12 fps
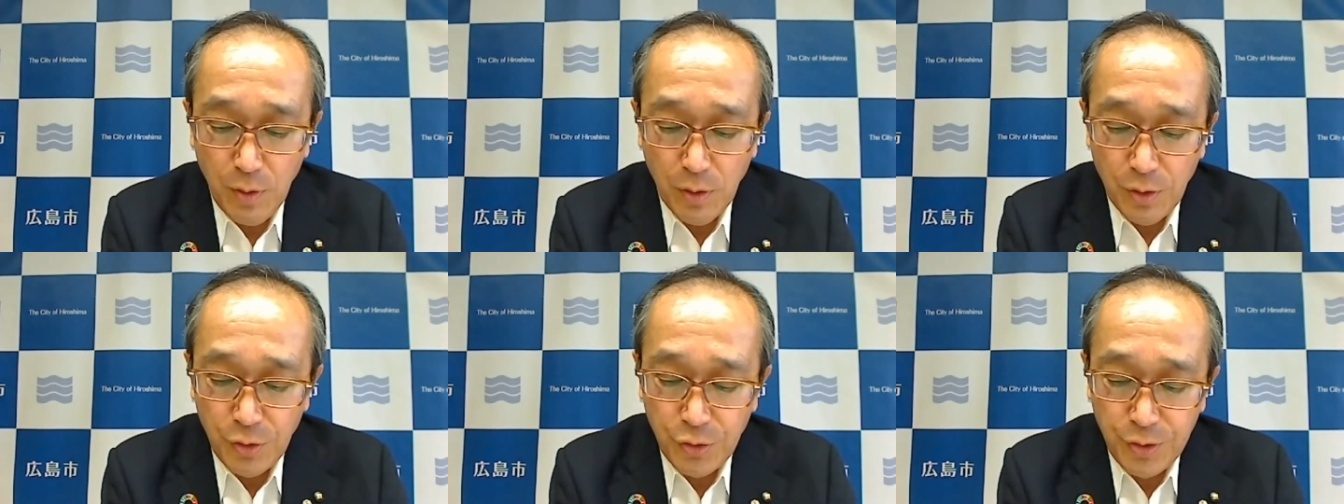
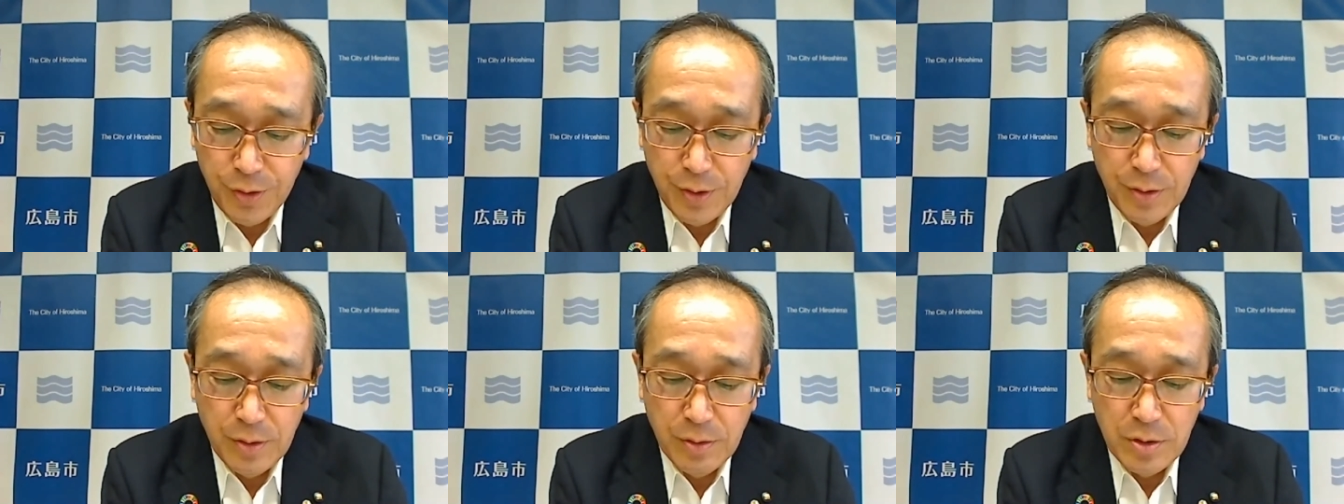and that has
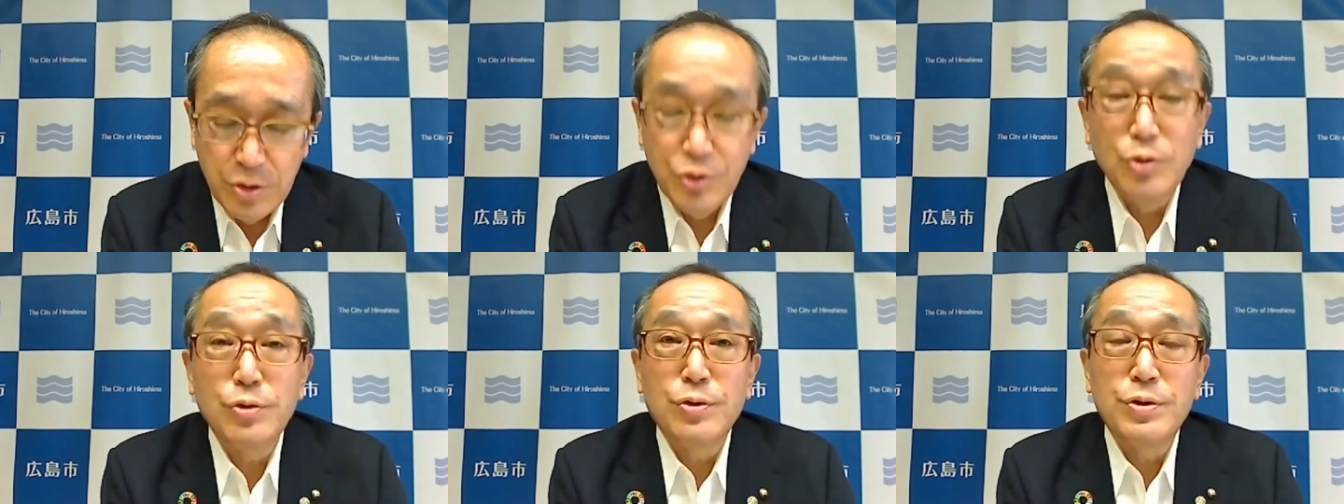to be done, I
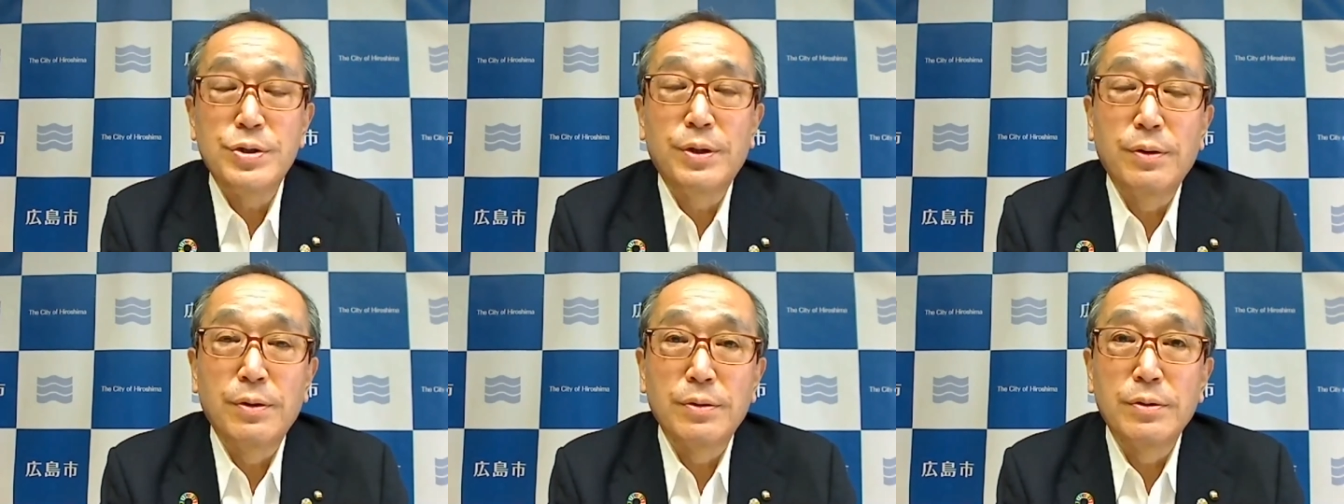feel.
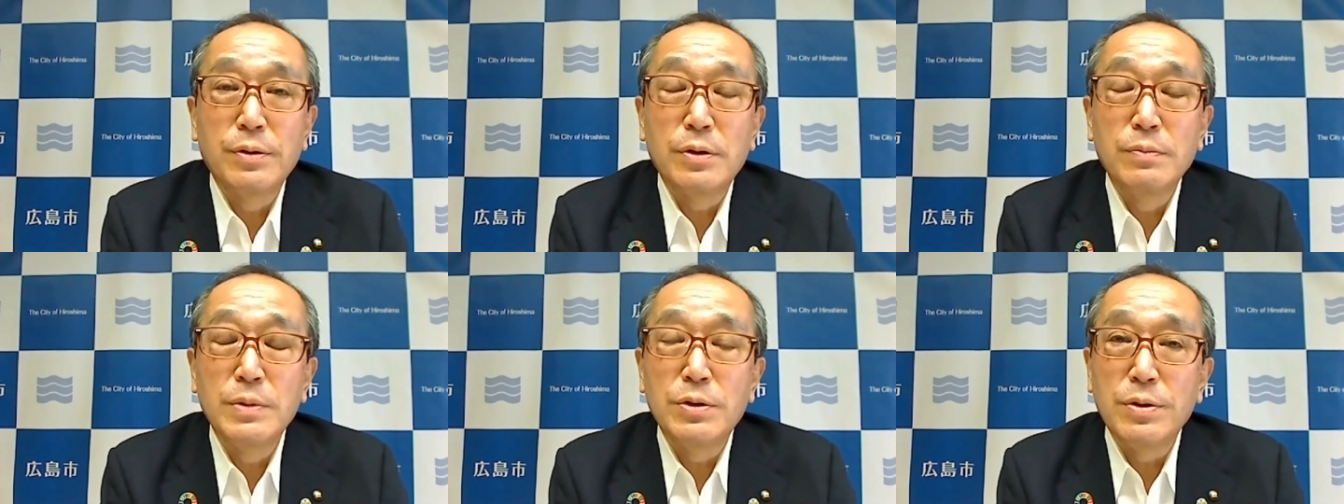On the other
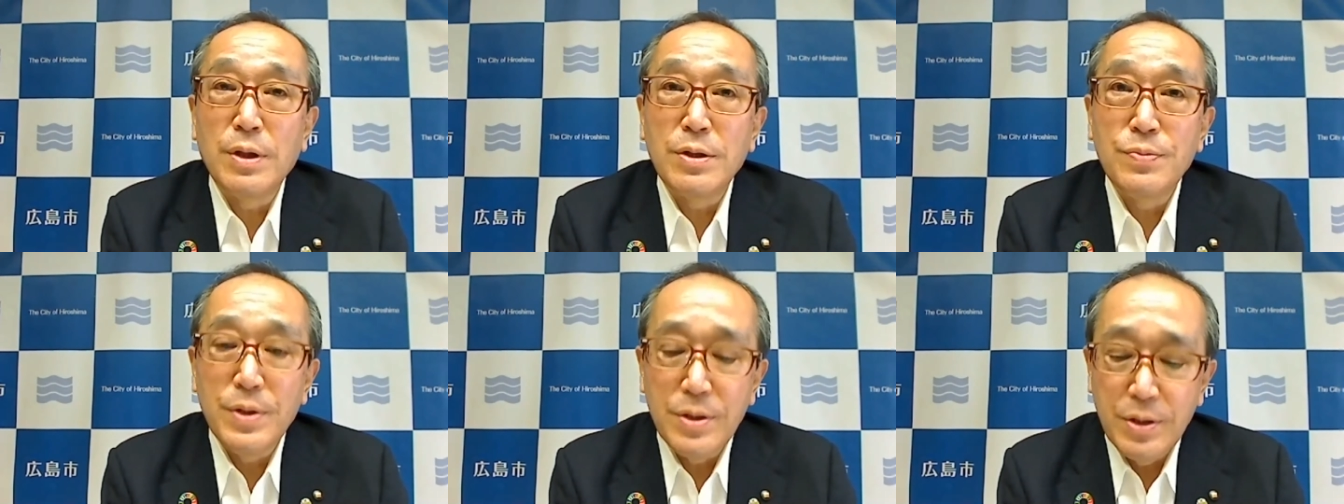hand,
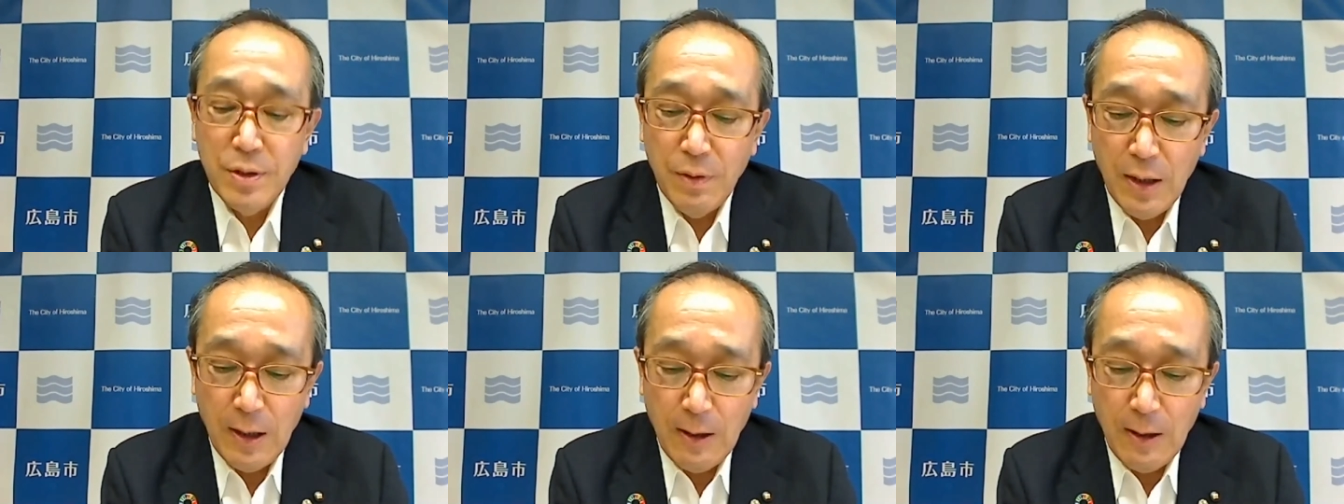as